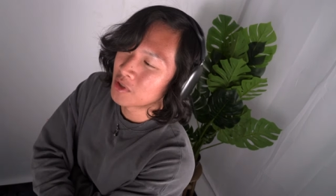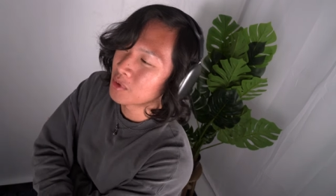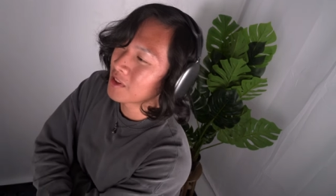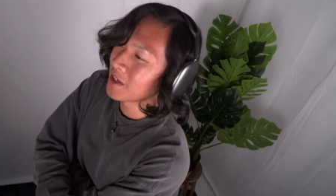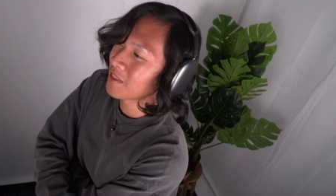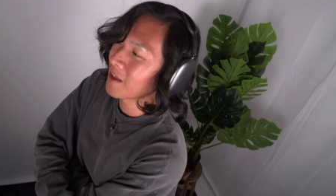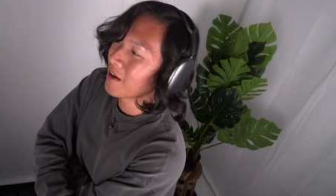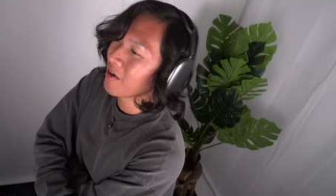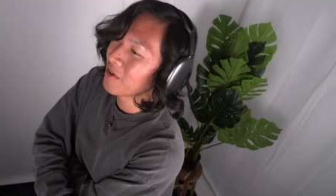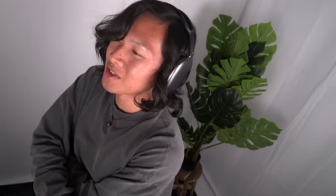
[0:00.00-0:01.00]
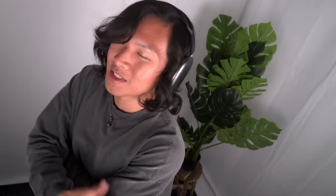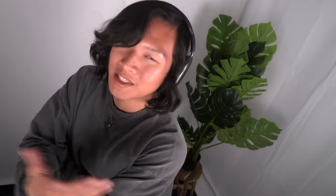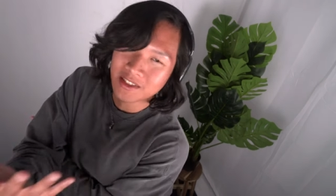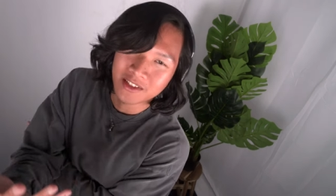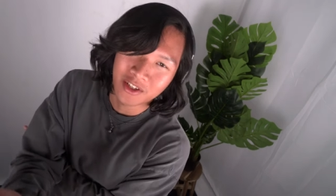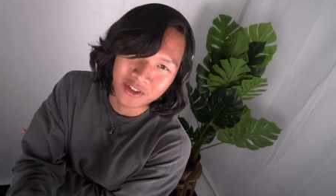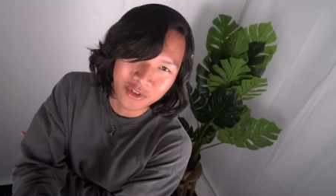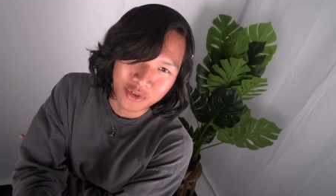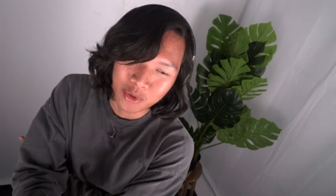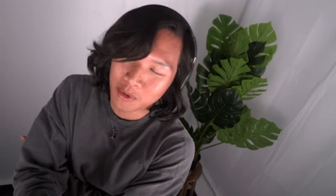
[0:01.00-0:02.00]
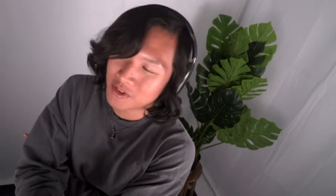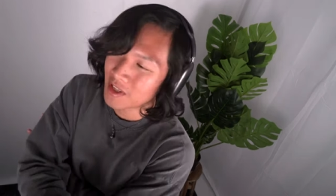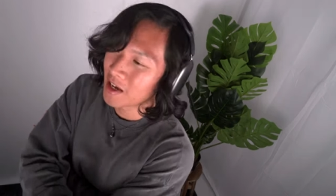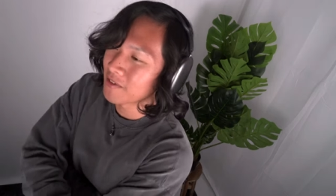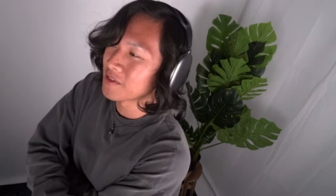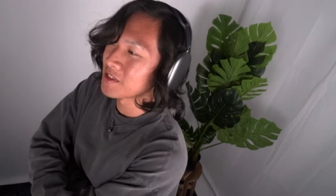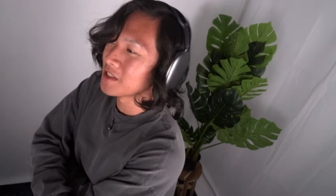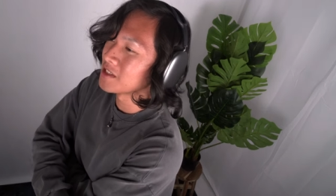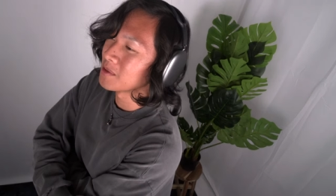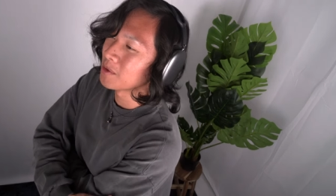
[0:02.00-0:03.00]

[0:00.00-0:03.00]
You would think that, oh, it's easy, a YouTuber's life, it's easy.